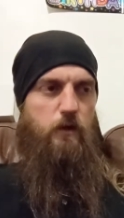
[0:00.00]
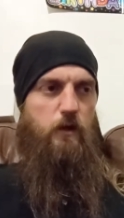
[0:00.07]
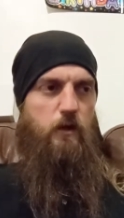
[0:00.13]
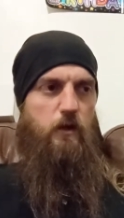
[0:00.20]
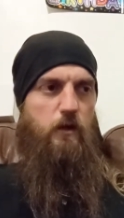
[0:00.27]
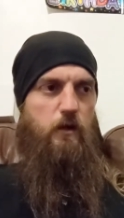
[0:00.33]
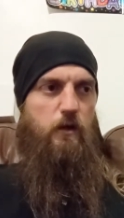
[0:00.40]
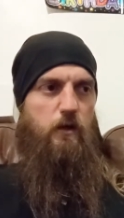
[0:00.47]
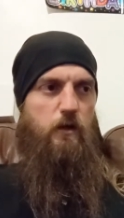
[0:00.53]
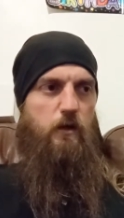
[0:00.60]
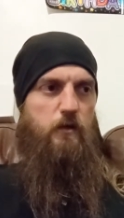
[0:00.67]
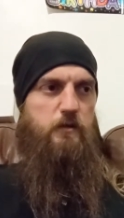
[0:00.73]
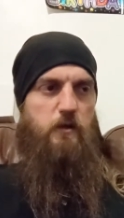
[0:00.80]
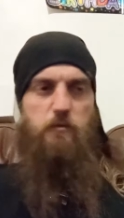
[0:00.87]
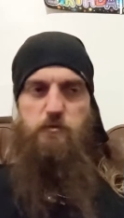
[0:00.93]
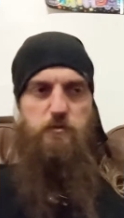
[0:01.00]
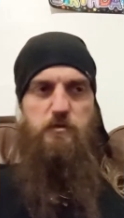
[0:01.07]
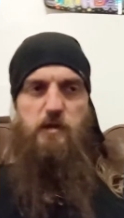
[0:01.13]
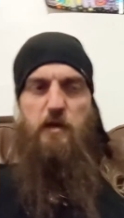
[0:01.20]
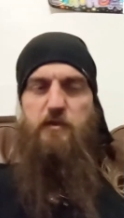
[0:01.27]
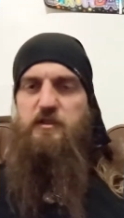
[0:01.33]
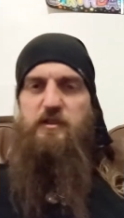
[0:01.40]
uh, you know,
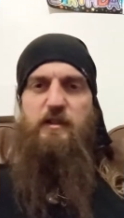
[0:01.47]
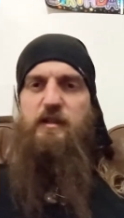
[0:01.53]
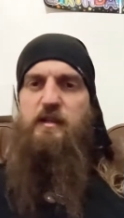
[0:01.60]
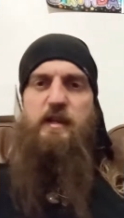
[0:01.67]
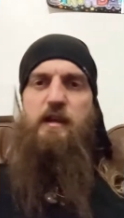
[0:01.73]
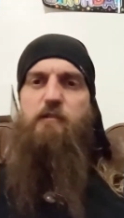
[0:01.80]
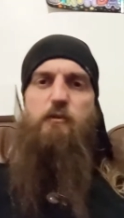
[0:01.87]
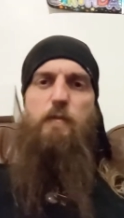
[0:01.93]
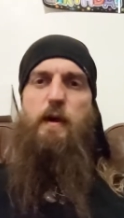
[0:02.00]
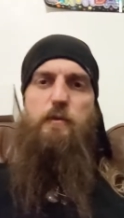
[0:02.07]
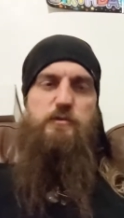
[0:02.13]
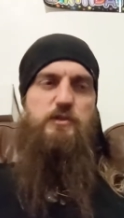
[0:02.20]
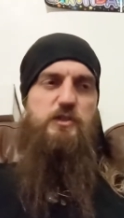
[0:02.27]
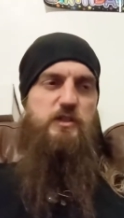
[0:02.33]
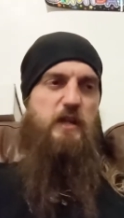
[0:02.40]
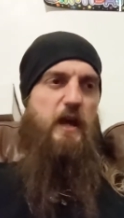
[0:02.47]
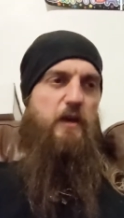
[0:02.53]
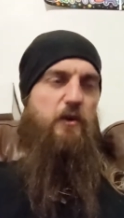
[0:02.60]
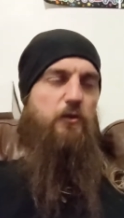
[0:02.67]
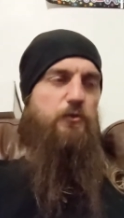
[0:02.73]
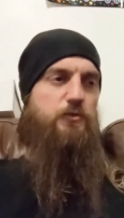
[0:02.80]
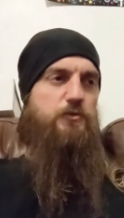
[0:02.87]
nothing in here about
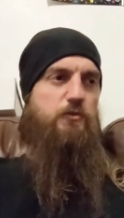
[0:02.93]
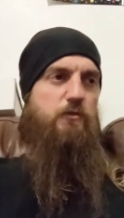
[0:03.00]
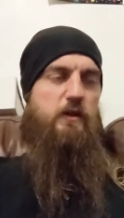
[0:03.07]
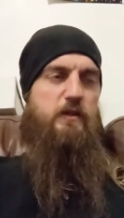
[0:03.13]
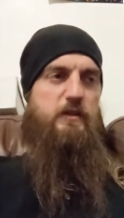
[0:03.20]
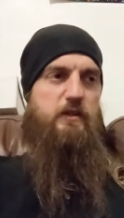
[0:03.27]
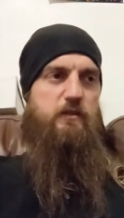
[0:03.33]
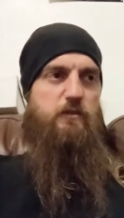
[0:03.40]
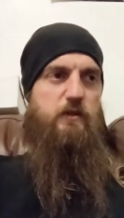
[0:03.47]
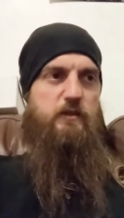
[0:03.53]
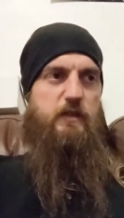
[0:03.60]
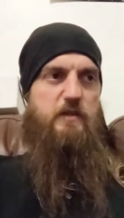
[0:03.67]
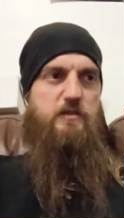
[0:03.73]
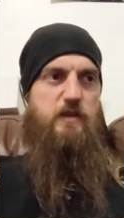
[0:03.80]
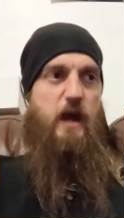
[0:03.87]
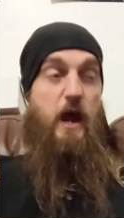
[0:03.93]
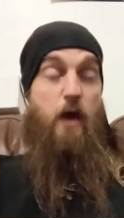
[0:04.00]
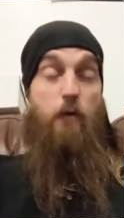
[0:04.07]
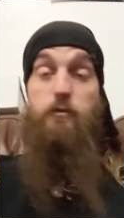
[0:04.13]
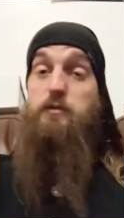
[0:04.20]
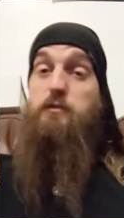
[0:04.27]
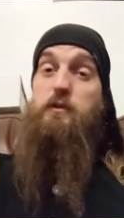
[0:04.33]
scales or anything like that. So
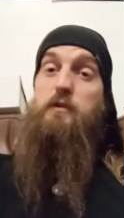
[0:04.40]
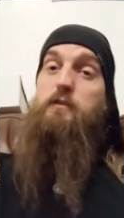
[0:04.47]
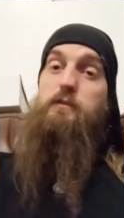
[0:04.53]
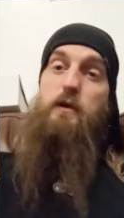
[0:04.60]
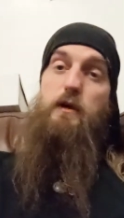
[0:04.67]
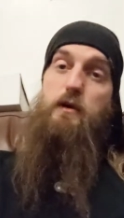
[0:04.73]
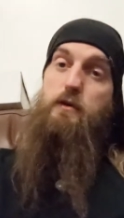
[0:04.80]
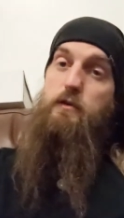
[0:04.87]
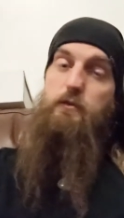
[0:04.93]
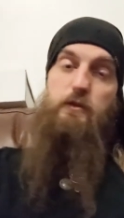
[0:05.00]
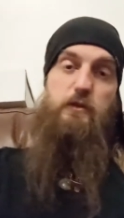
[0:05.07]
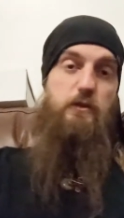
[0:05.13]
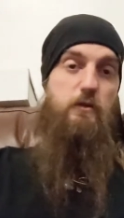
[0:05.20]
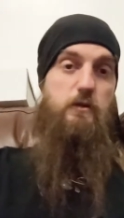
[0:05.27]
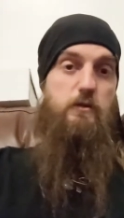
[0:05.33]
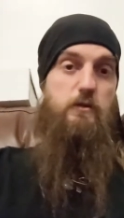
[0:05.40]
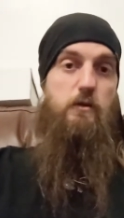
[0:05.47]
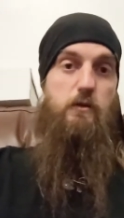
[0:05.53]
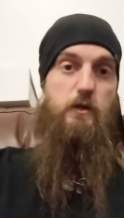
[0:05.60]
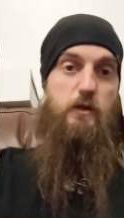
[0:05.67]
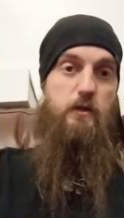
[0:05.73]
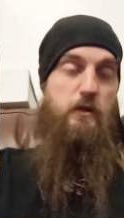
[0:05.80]
how are you going to learn? Like, you're
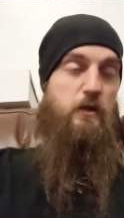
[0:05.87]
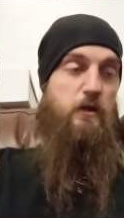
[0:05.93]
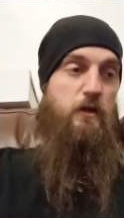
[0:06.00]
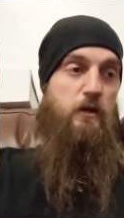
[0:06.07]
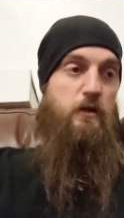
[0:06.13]
not going to.